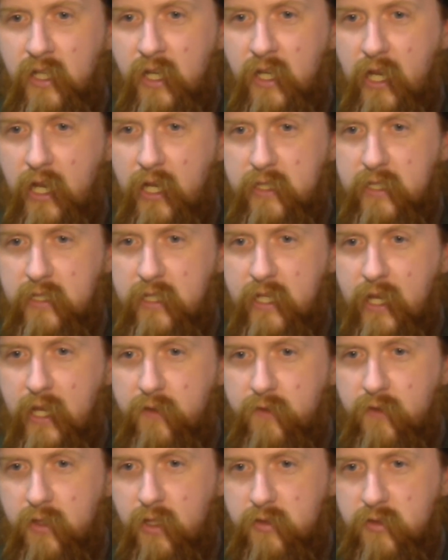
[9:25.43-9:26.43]
I didn't
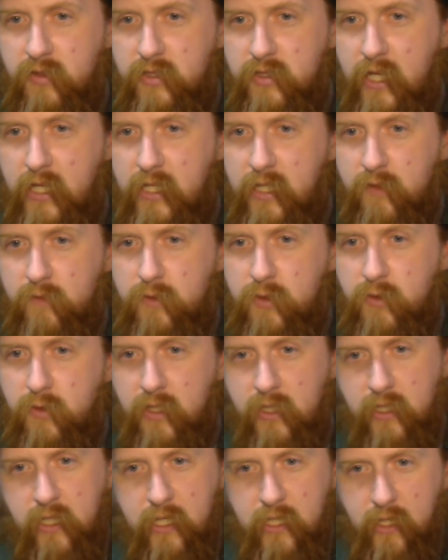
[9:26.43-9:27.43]
have an understanding of
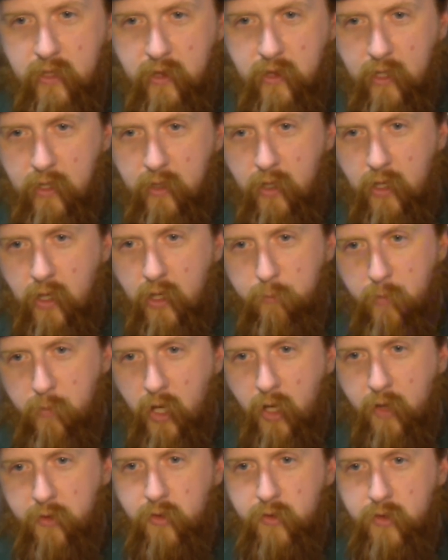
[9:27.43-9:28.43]
doing it anything
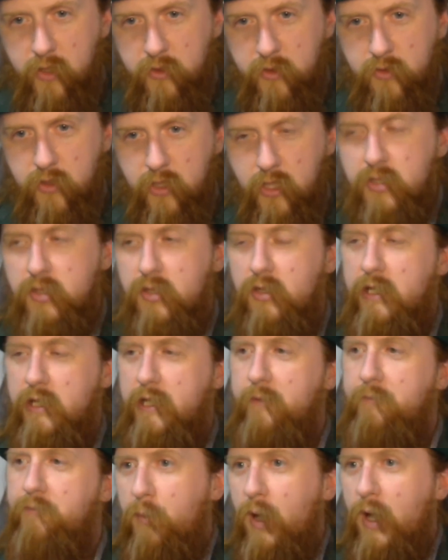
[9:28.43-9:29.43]
other than
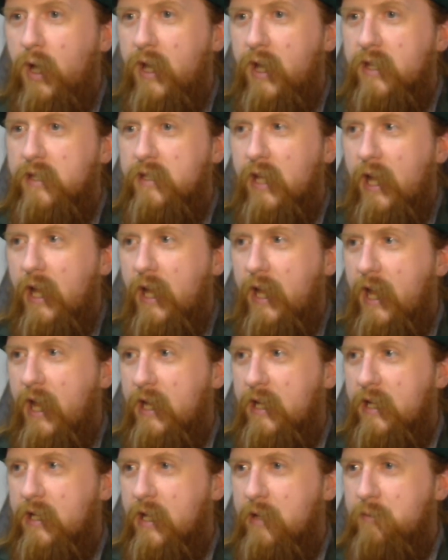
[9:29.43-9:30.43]
traditionally, but I
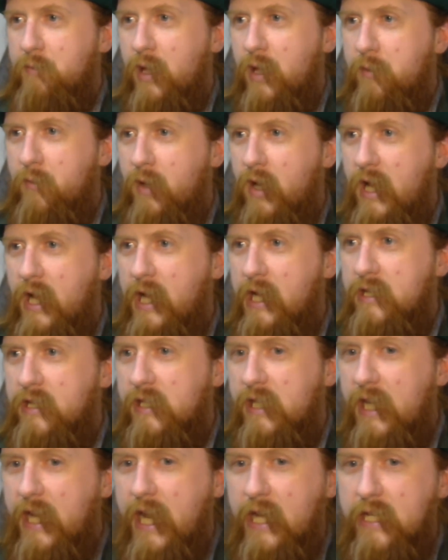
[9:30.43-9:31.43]
had it in my mind
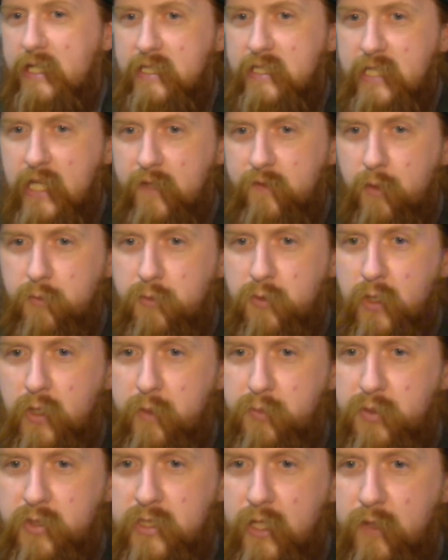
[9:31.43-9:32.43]
that I had to save up
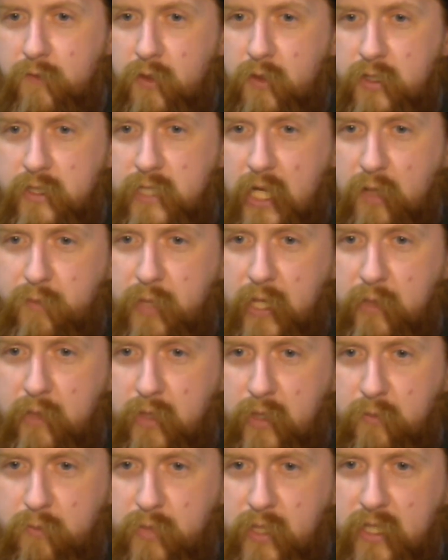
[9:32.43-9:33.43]
20% for a down
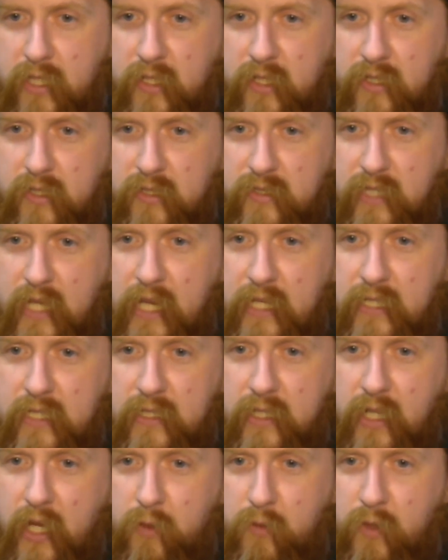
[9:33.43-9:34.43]
payment because I
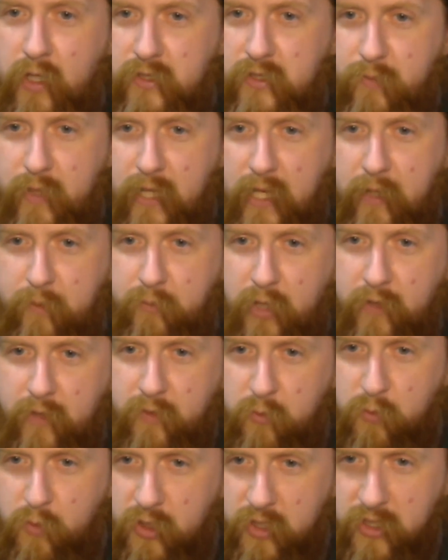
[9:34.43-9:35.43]
did not want to pay
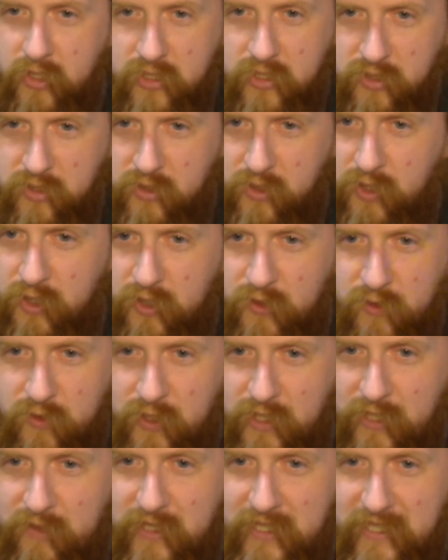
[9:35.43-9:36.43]
private mortgage insurance for
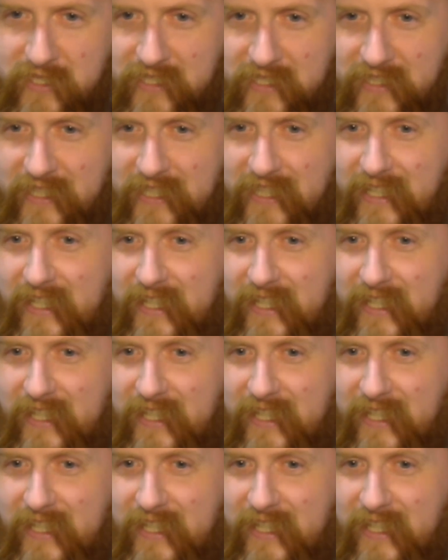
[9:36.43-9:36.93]
any reason.